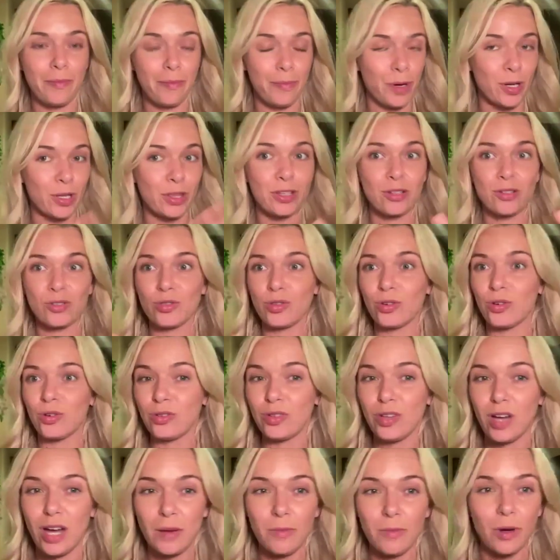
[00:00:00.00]
birth control,
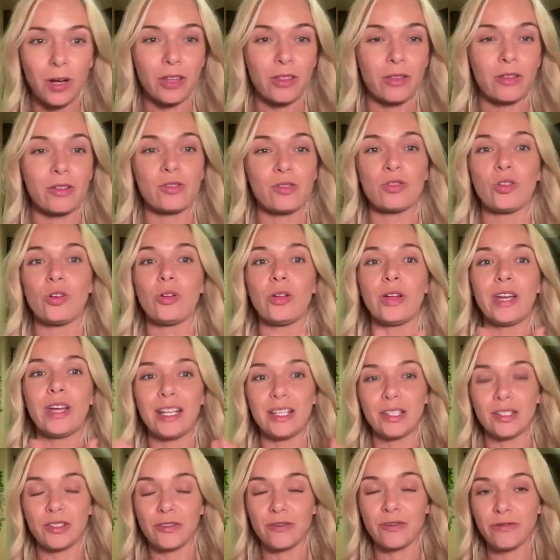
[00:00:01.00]
non-birth control, it
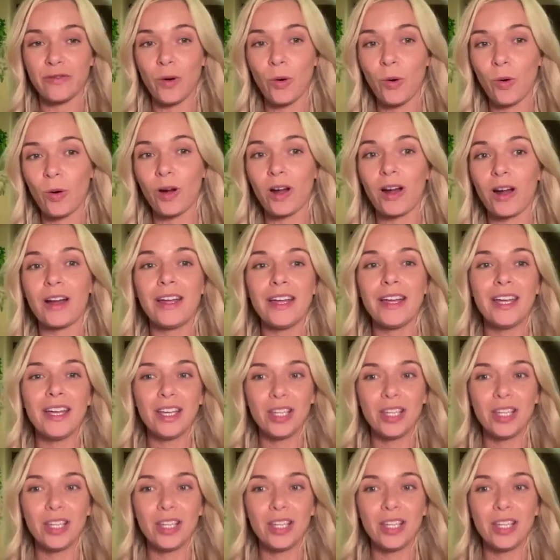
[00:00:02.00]
is for